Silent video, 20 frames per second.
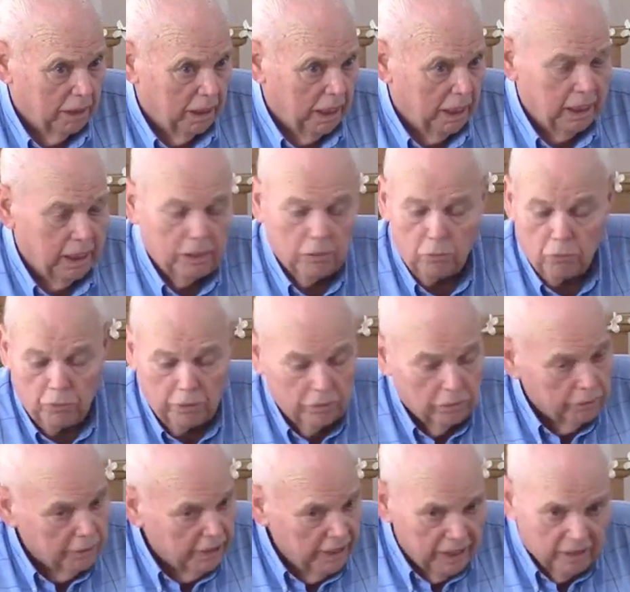And it
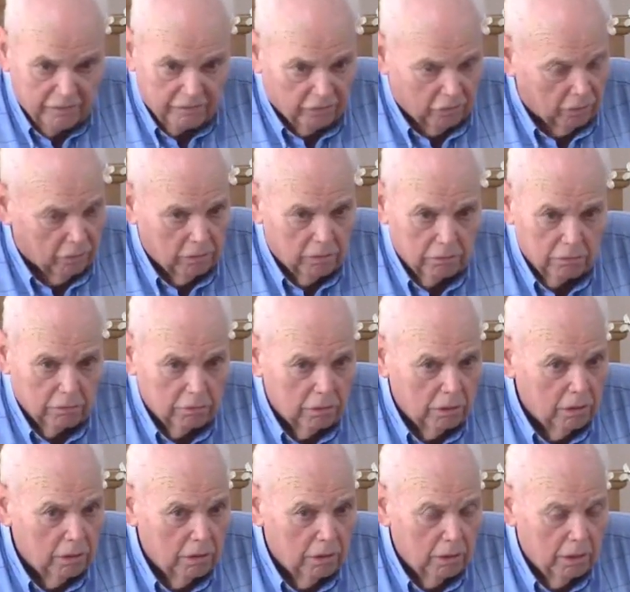will never,
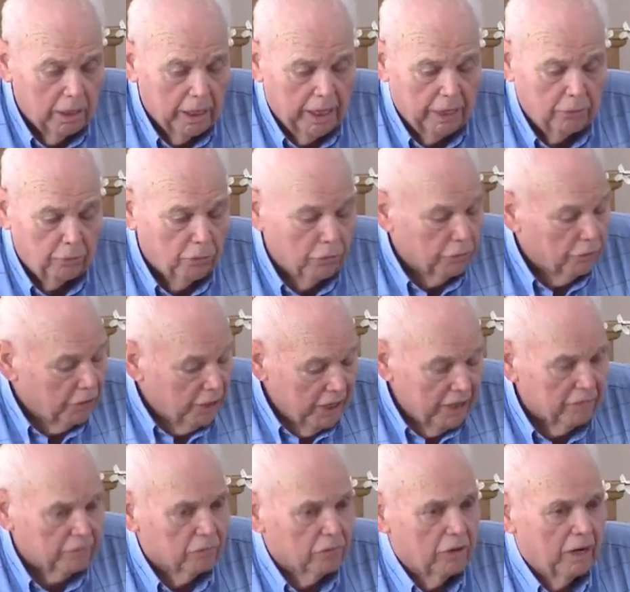it will
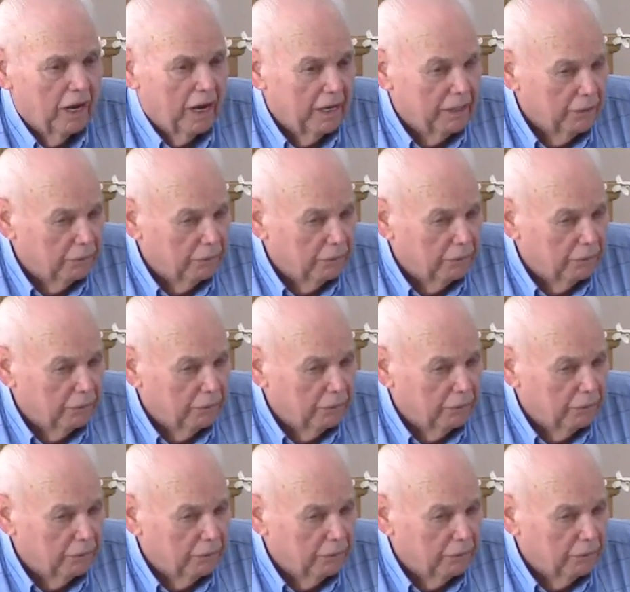never